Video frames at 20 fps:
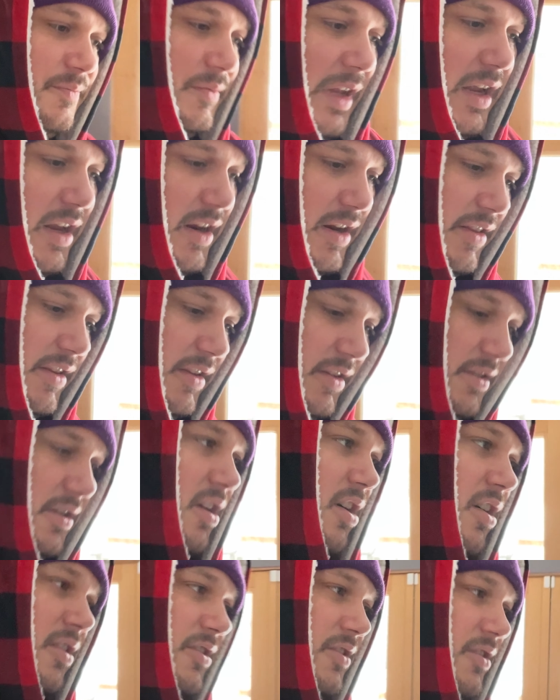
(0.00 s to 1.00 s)
I gotta get this
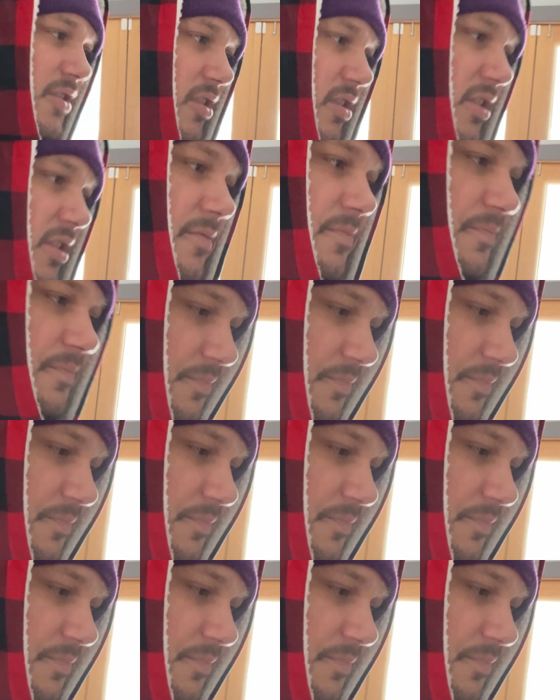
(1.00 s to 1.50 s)
car started.